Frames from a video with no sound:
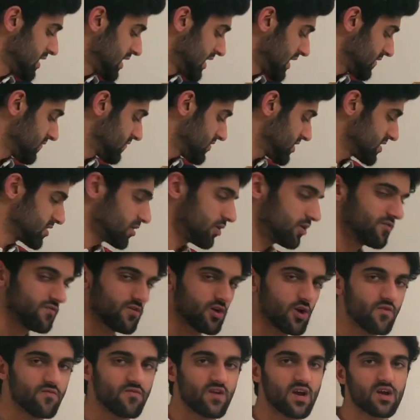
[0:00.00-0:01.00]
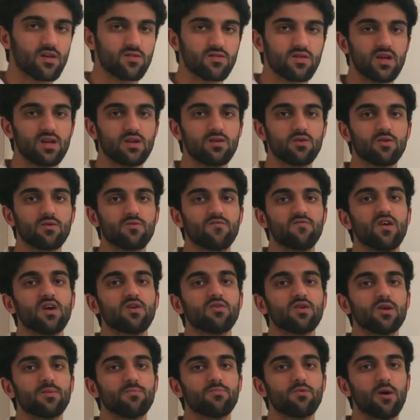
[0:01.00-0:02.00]
And the Inovio vaccine looks
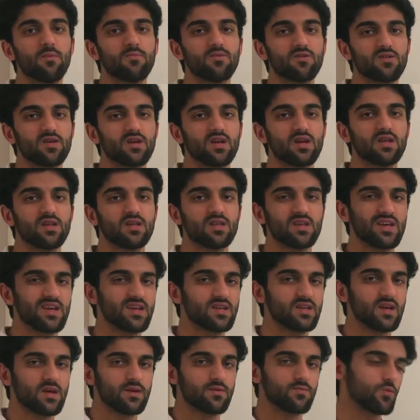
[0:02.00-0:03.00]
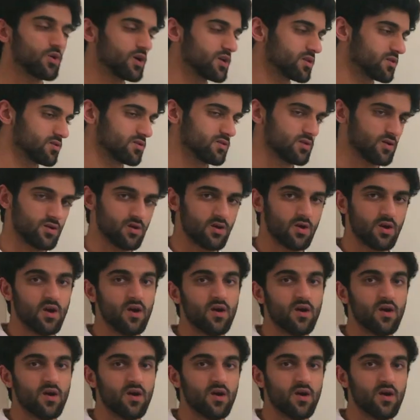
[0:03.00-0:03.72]
very promising indeed, and once the